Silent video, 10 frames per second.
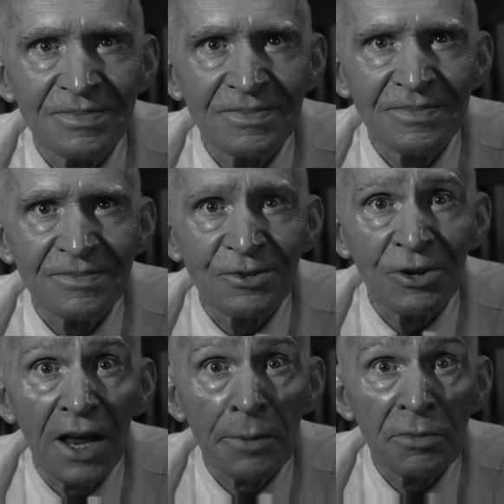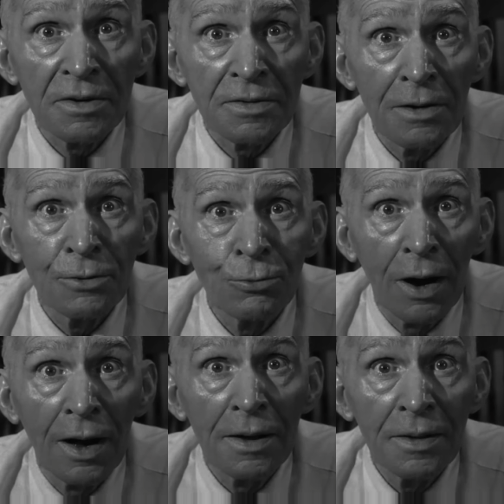might as well be asking us
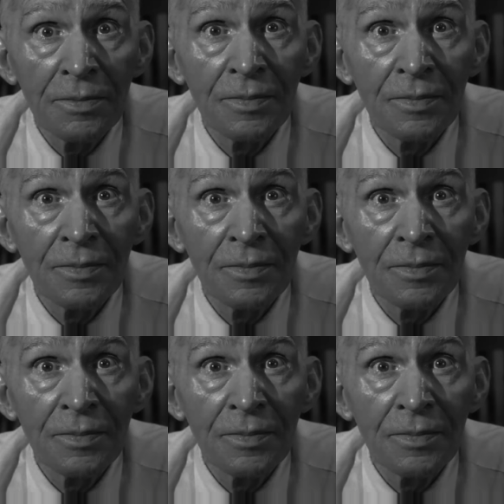directly.